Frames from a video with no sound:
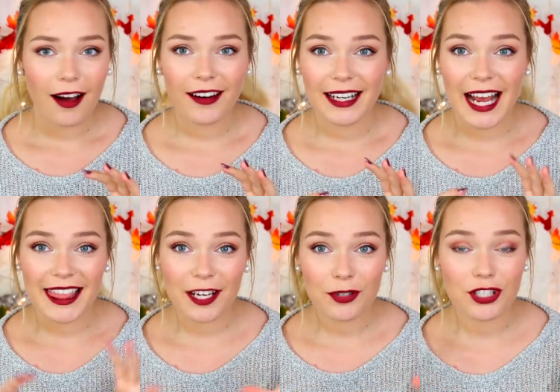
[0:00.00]
Alright, I
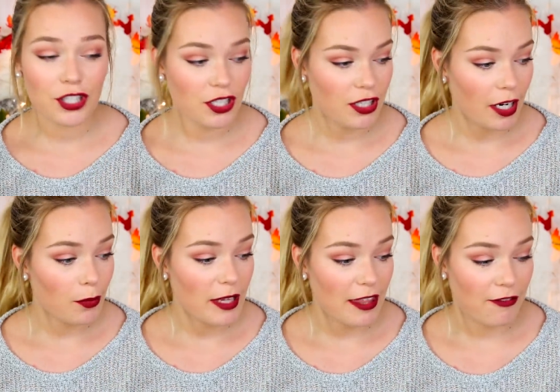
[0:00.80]
think we should just
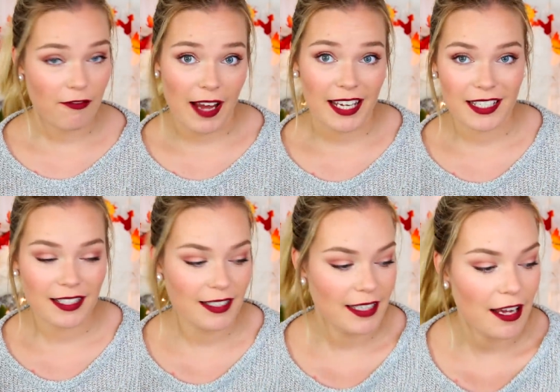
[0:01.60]
start with the
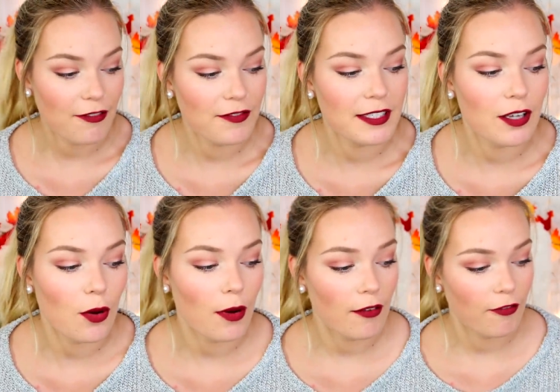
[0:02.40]
fashion stuff.
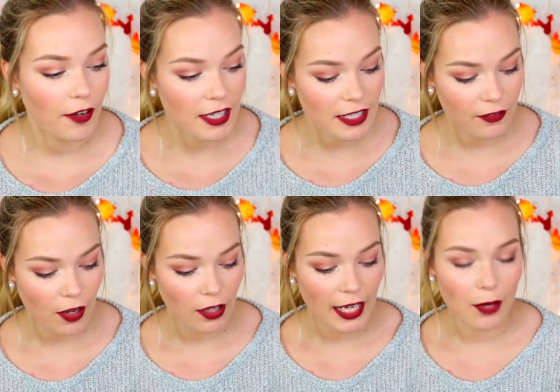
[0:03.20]
So first of
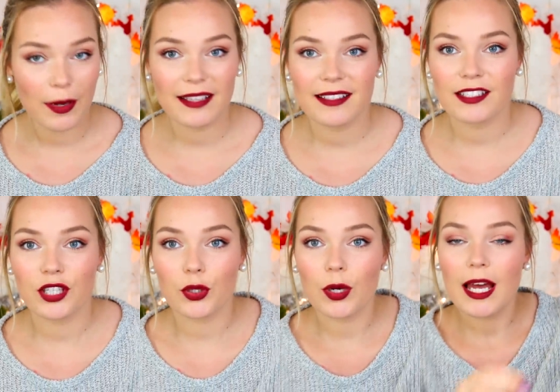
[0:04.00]
all, I went
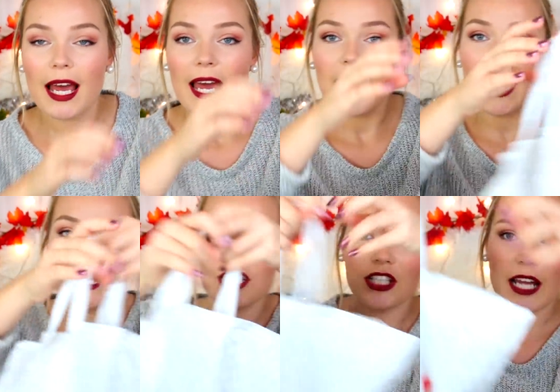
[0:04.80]
to
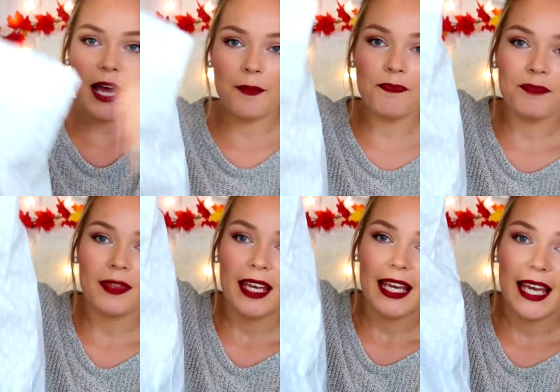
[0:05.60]
H&M
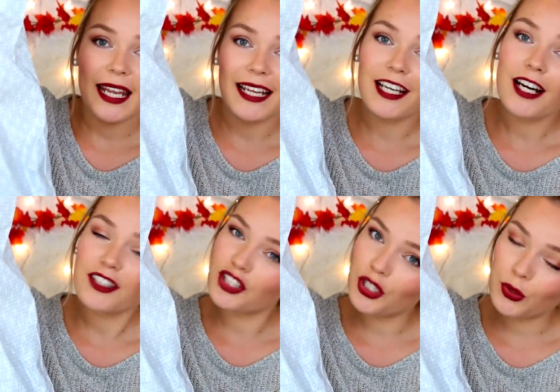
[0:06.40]
and I
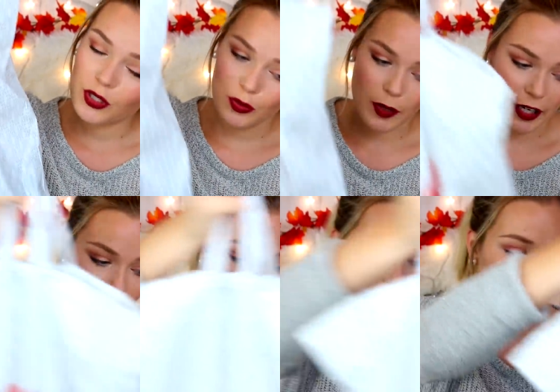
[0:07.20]
got two sweaters.